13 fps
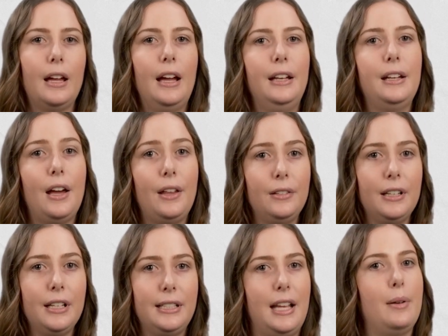Another
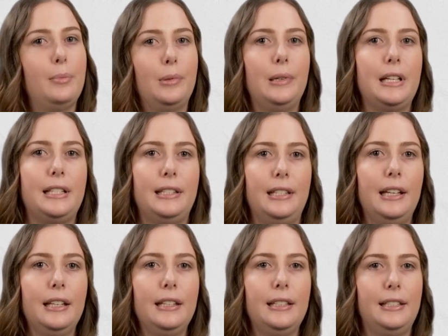example is
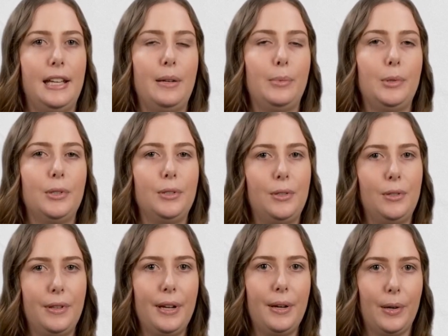sitting at the table to
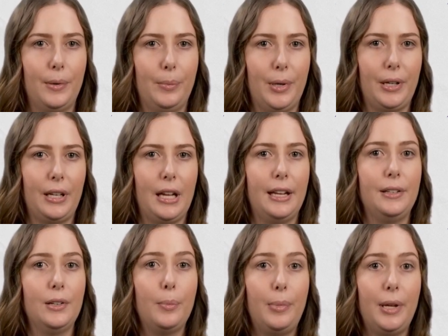do their homework
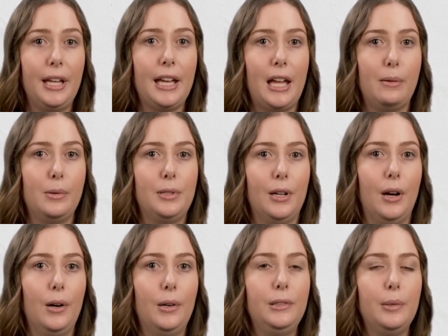and not being able to
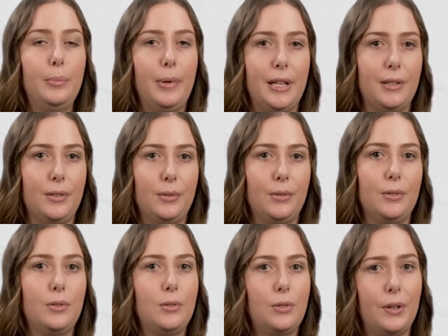hold the pencil
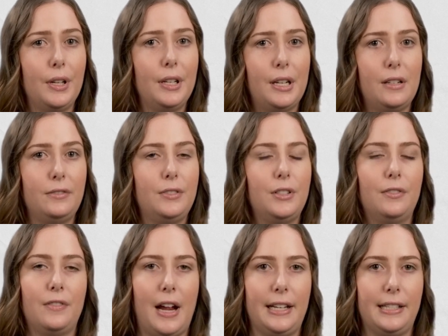strong enough to
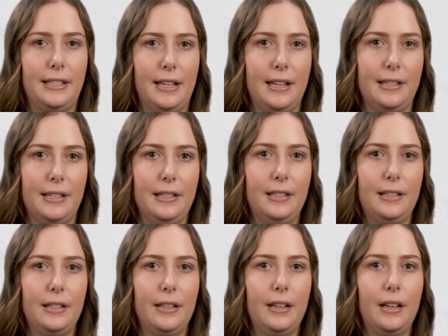write a sentence.
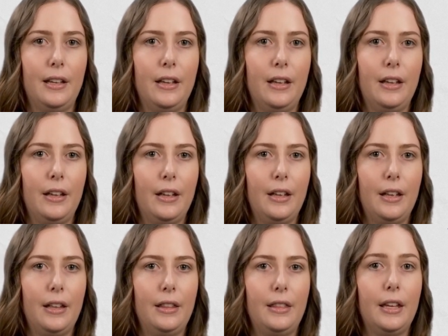
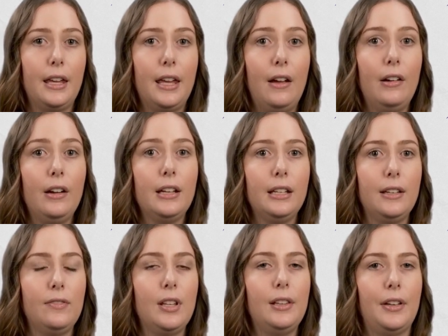The carer can
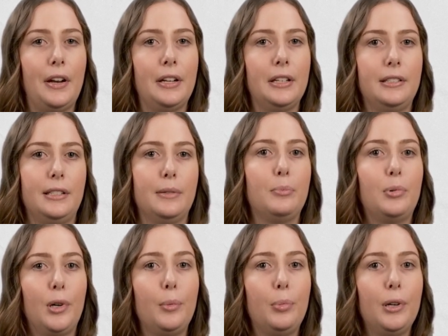give the learner some
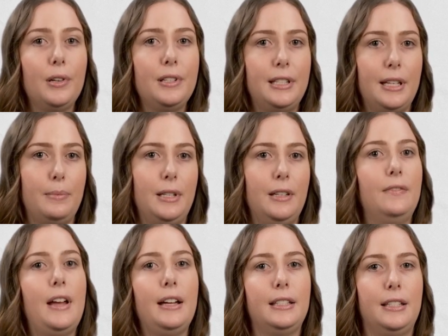
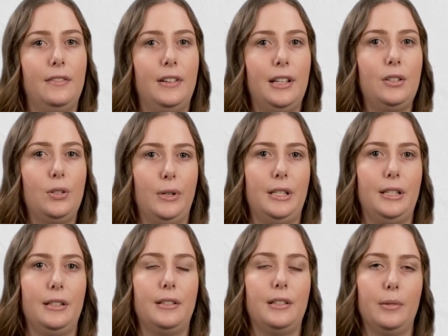proprioceptive activity
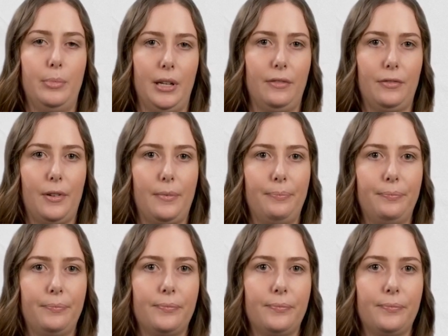choices to pick from.